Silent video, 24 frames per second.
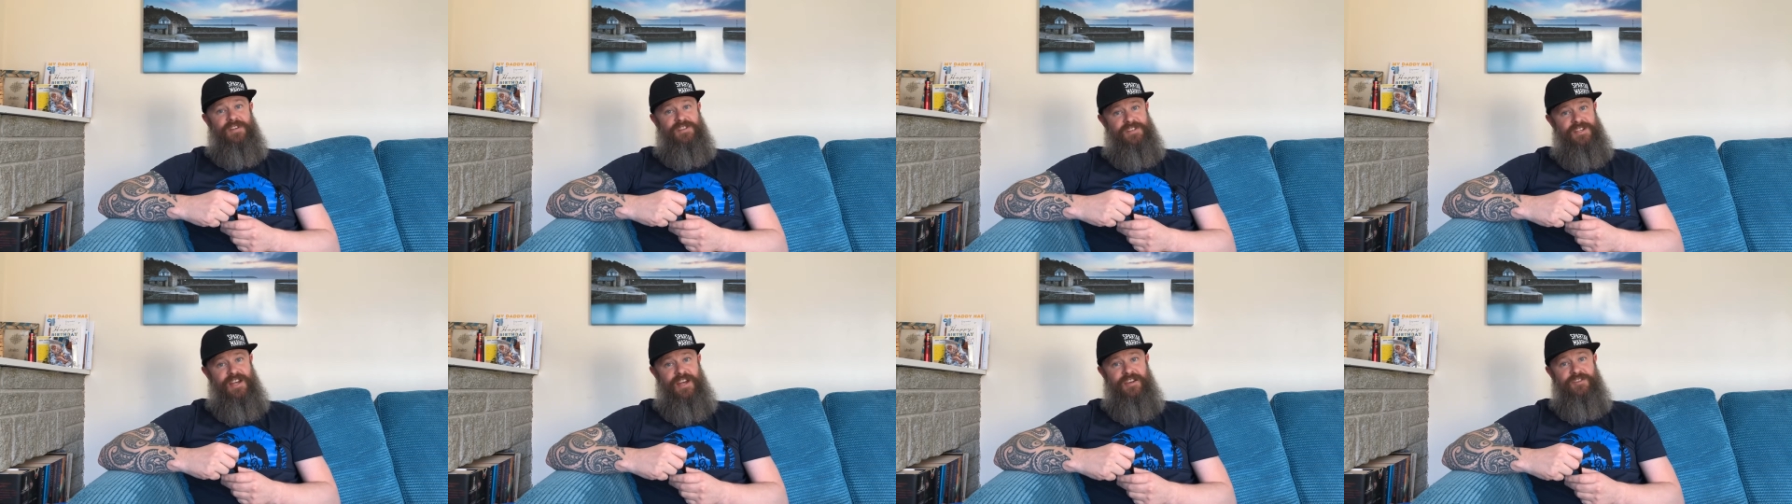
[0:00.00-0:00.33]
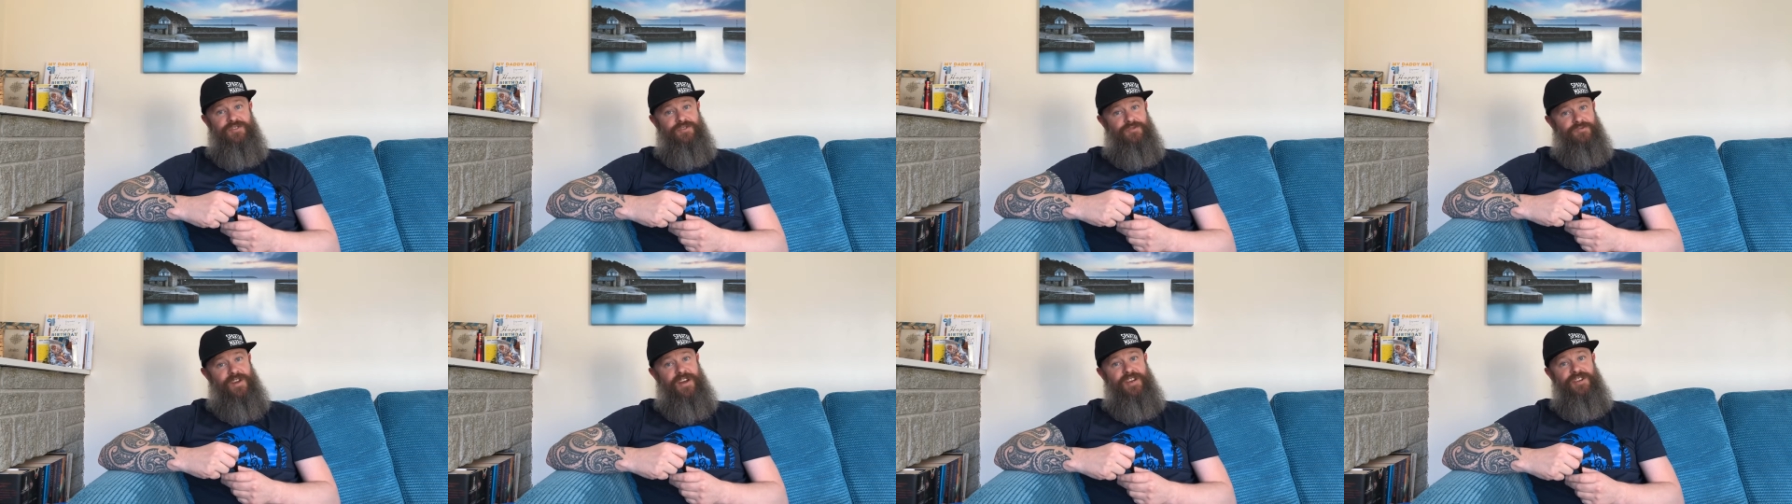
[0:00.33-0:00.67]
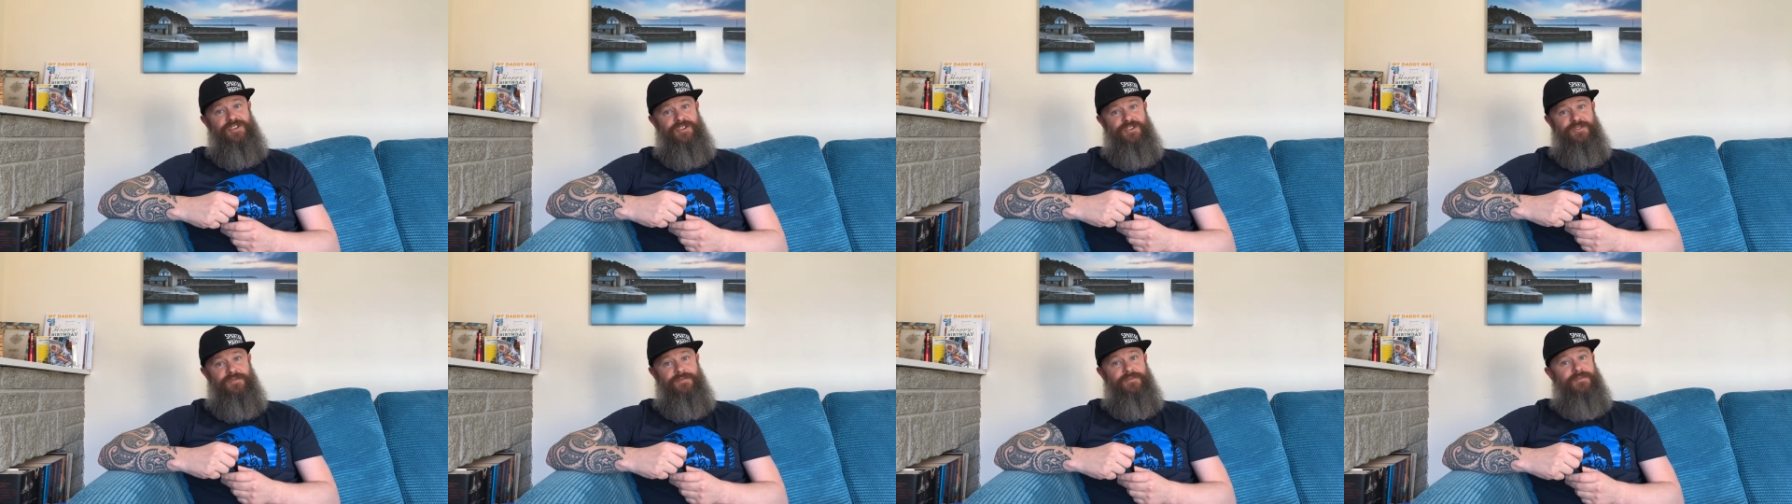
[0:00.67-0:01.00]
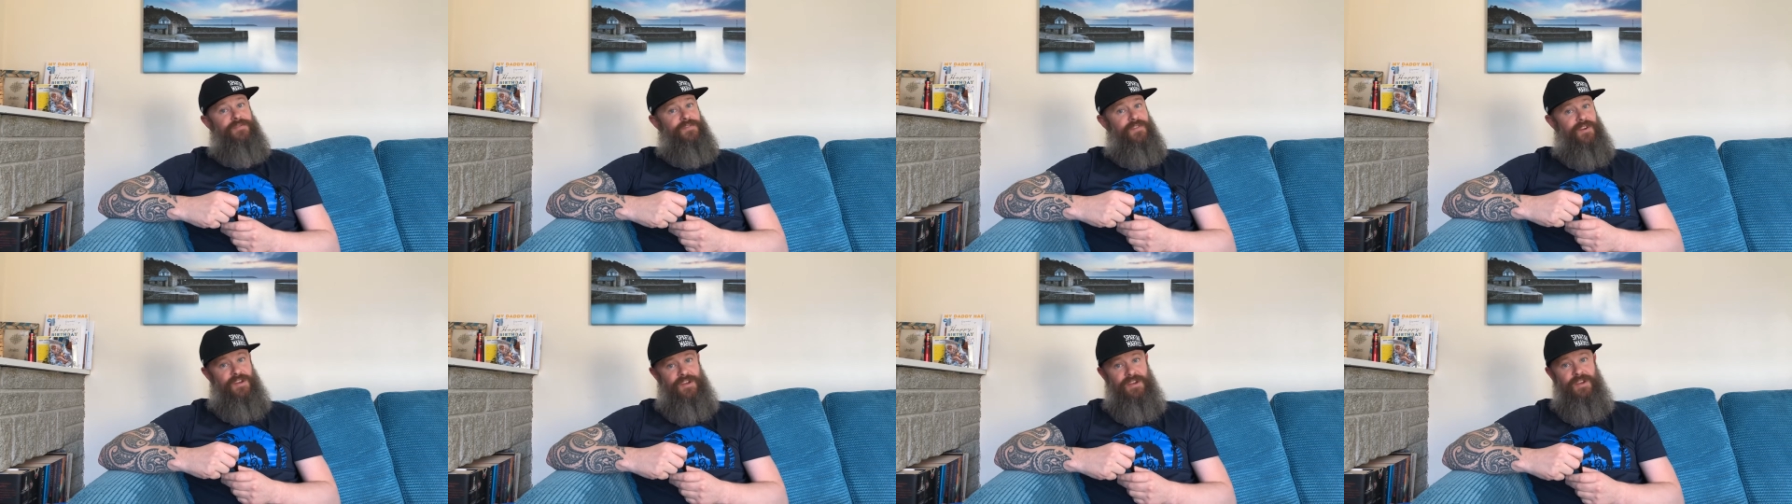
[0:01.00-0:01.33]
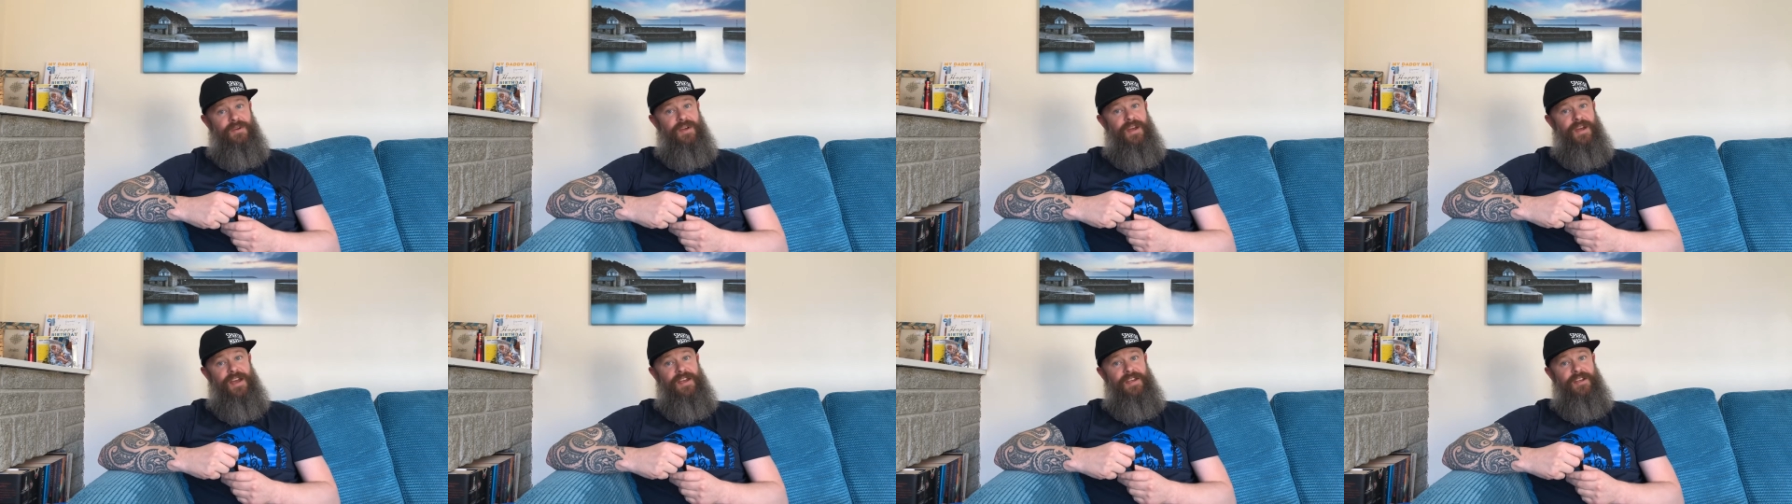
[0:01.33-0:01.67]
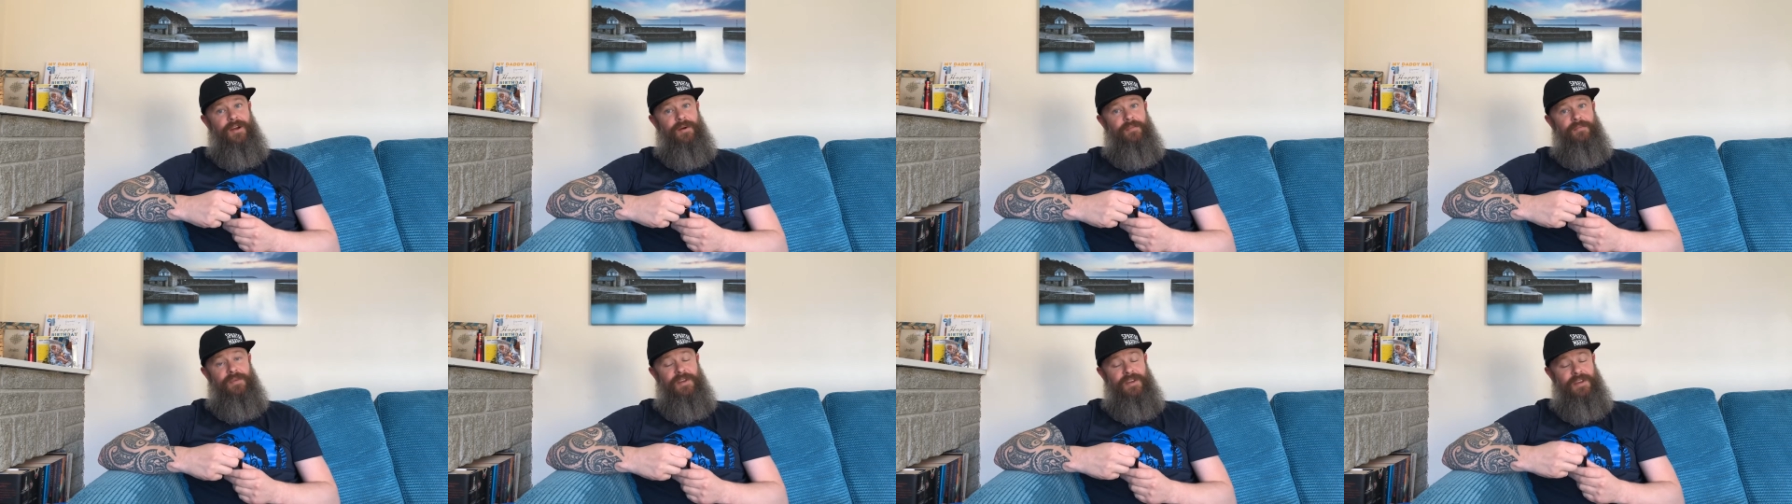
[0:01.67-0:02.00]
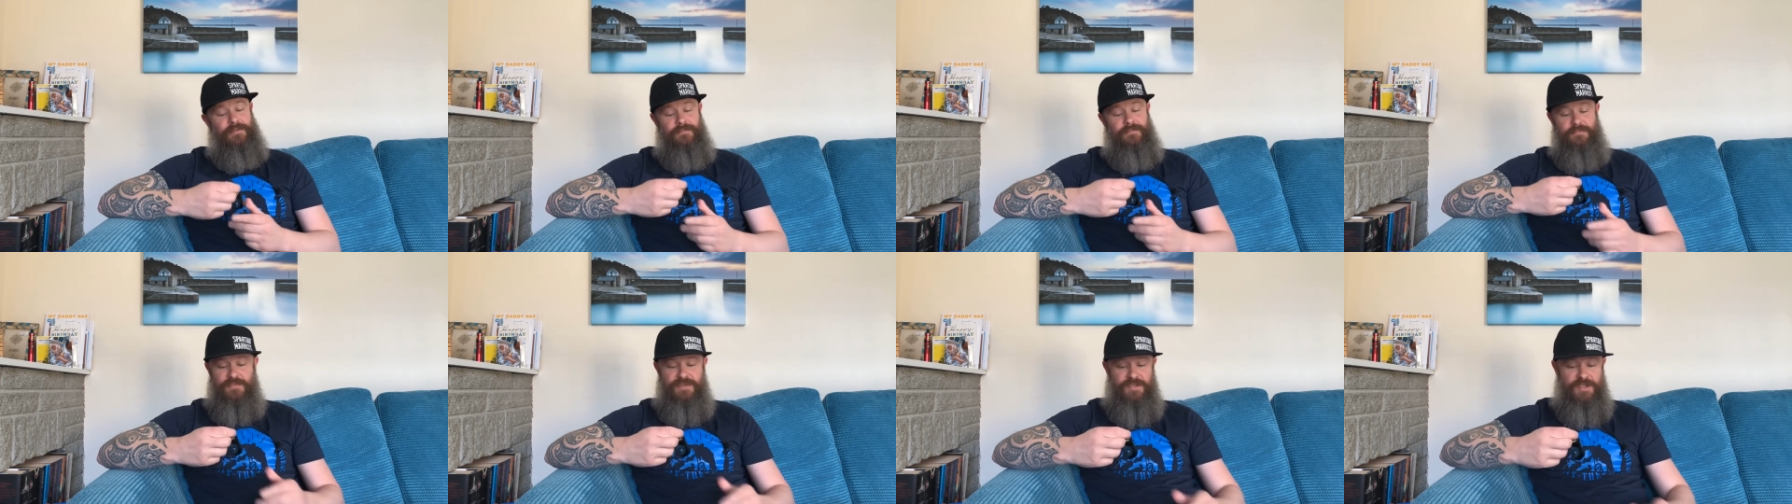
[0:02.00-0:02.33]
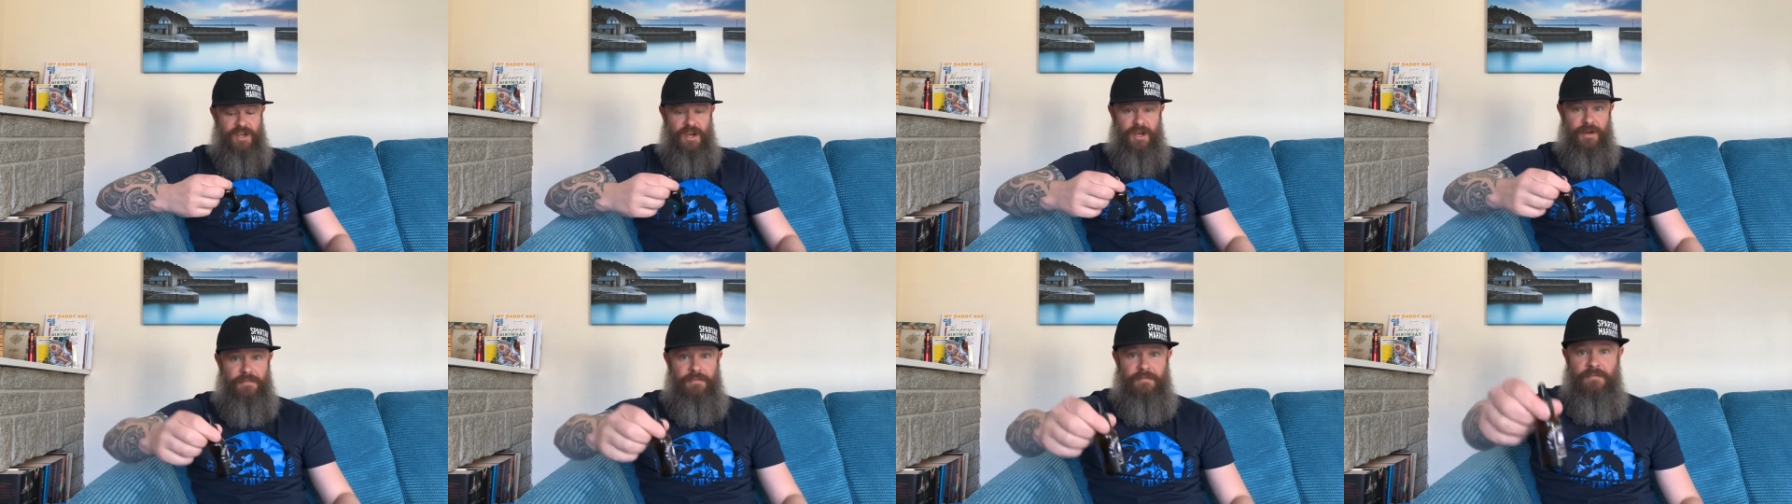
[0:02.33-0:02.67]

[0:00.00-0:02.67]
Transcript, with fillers: scent duration for a UK company. So,